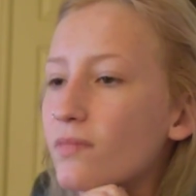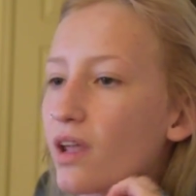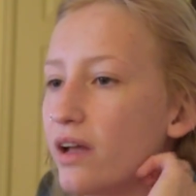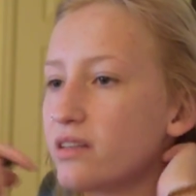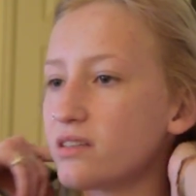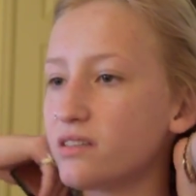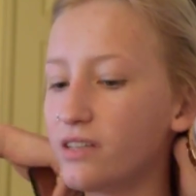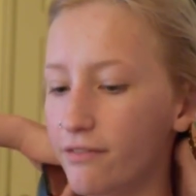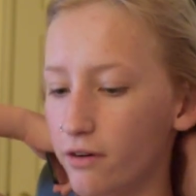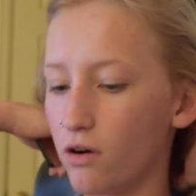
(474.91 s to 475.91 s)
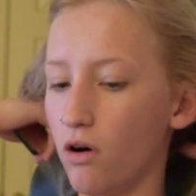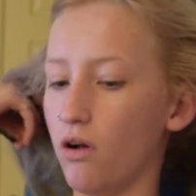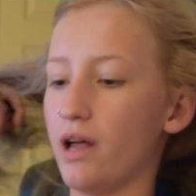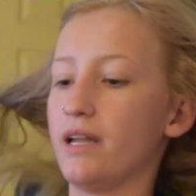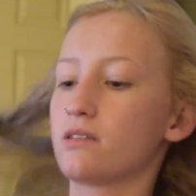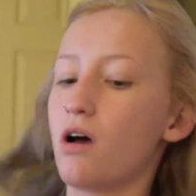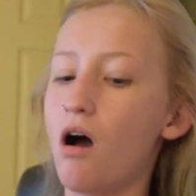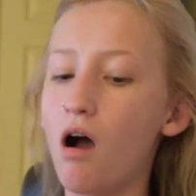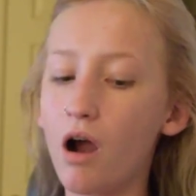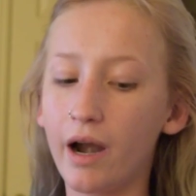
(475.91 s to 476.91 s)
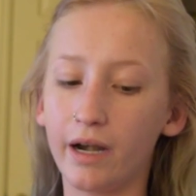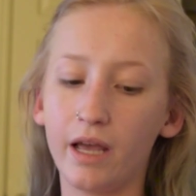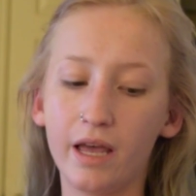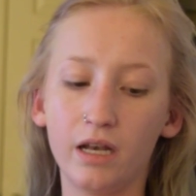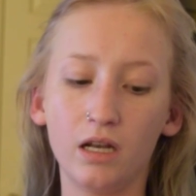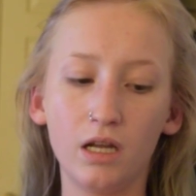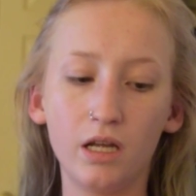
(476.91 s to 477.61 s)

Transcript: it's difficult and it's hard, and